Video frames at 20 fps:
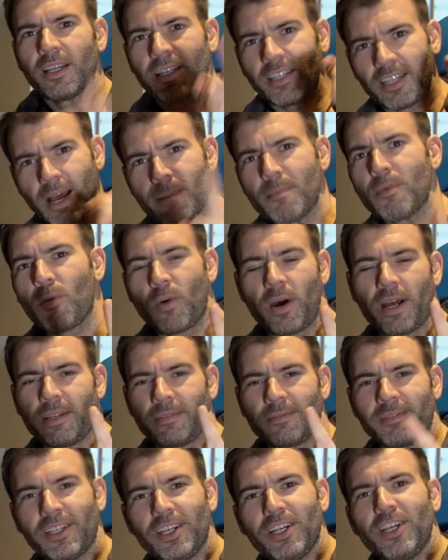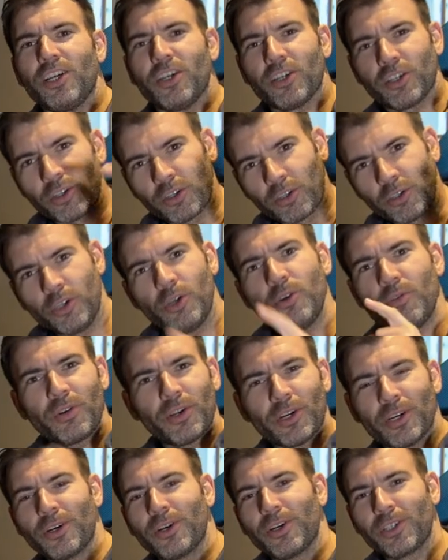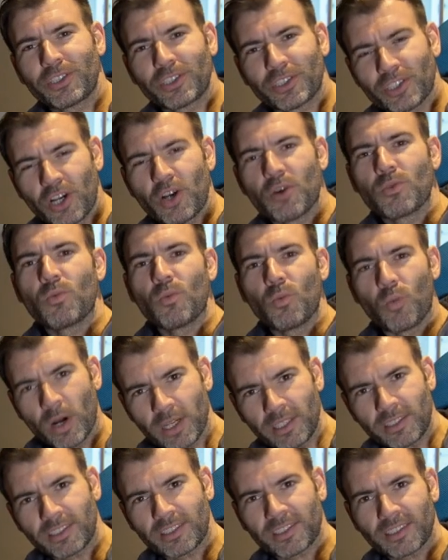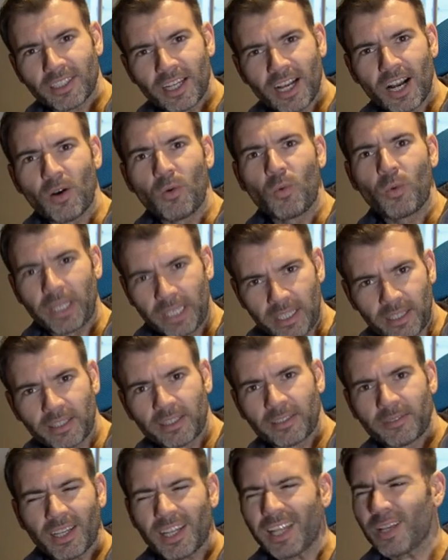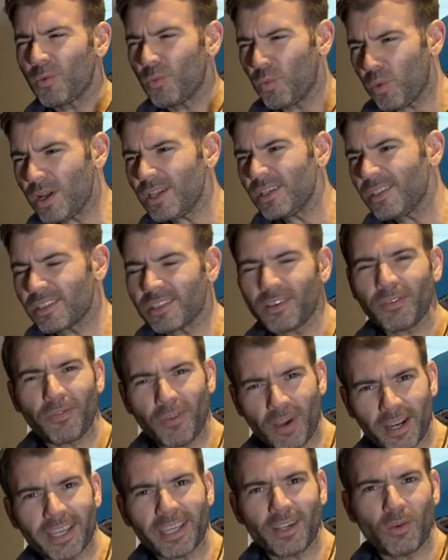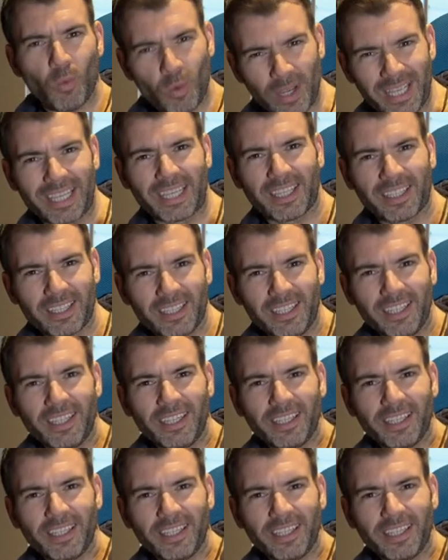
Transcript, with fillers: Number one, you rehearse once a week. Like once a fucking week.